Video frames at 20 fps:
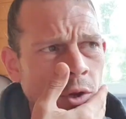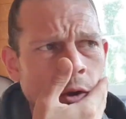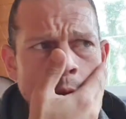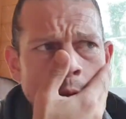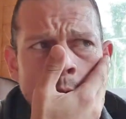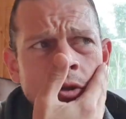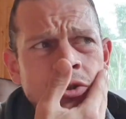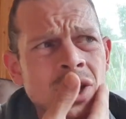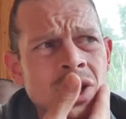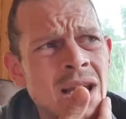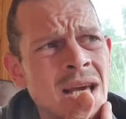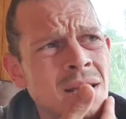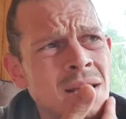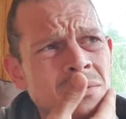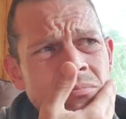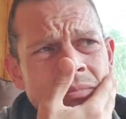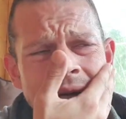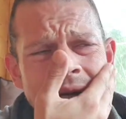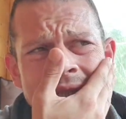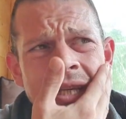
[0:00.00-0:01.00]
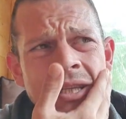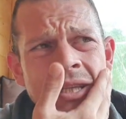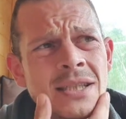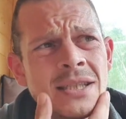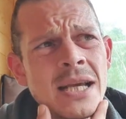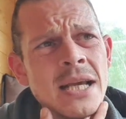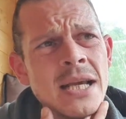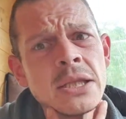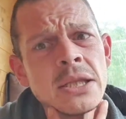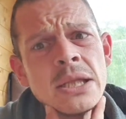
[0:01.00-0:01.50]
was it i did
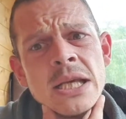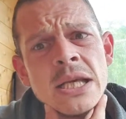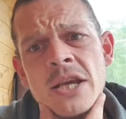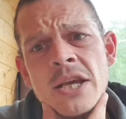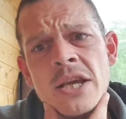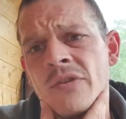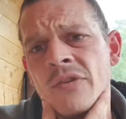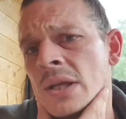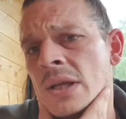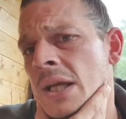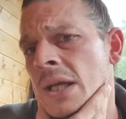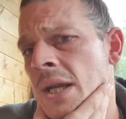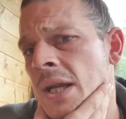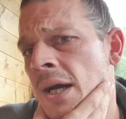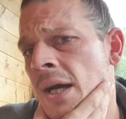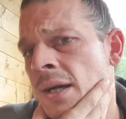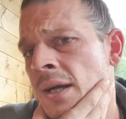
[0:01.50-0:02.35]
say i'd leave it didn't i